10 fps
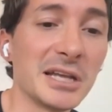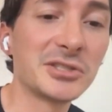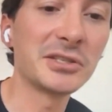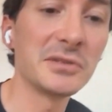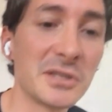
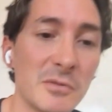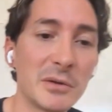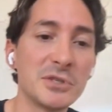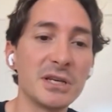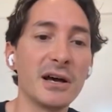It's just using
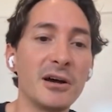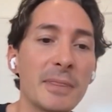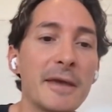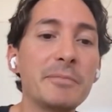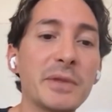WebGL.
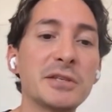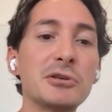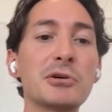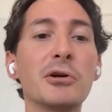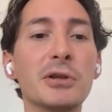And
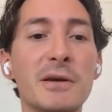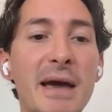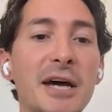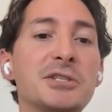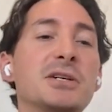so you can only
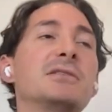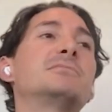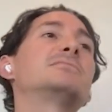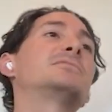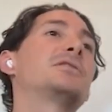
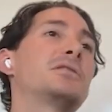imagine